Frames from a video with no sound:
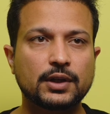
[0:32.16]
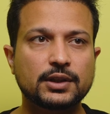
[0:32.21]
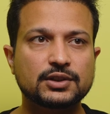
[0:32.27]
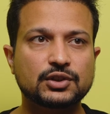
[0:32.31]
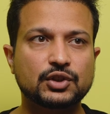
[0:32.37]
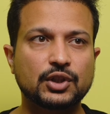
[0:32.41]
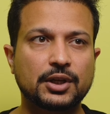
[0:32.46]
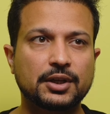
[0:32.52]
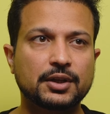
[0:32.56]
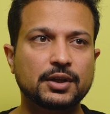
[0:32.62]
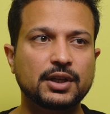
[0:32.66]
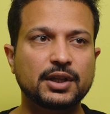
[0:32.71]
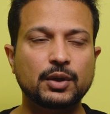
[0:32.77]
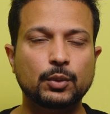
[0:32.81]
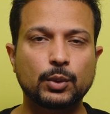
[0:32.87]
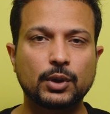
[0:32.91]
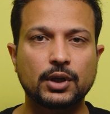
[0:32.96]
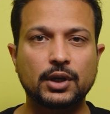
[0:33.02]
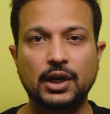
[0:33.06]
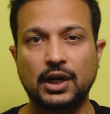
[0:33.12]
is generally
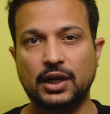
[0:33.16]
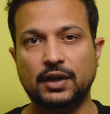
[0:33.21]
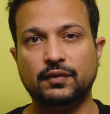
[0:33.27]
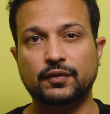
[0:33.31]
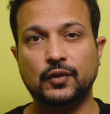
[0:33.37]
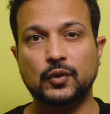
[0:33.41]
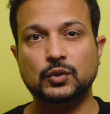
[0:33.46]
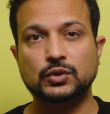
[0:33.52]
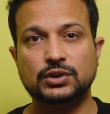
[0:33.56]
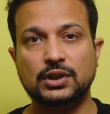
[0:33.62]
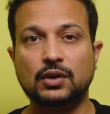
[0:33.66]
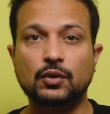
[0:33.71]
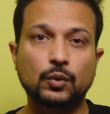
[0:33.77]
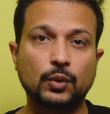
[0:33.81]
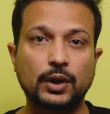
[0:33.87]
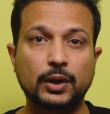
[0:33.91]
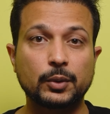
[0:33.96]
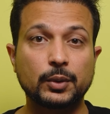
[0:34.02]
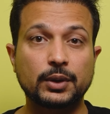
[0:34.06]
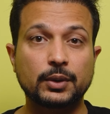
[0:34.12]
where iPhones are
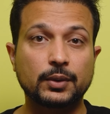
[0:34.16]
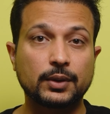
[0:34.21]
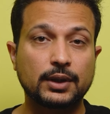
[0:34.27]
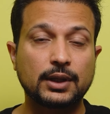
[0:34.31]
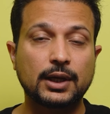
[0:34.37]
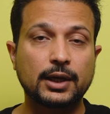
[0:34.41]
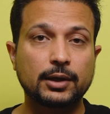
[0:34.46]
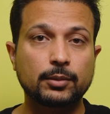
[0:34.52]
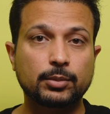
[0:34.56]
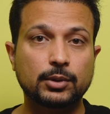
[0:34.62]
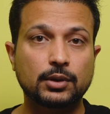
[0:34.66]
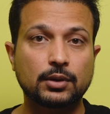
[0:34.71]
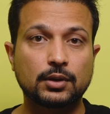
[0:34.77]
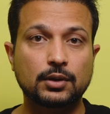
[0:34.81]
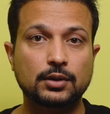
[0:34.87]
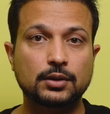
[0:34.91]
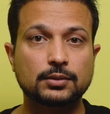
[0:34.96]
very reliable.